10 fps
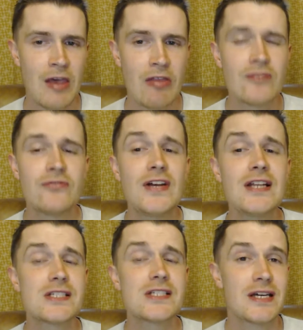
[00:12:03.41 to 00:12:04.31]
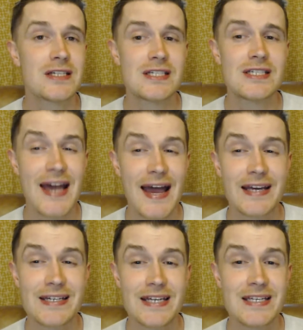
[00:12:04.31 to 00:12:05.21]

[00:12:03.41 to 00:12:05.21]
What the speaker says: The Philistines attacked and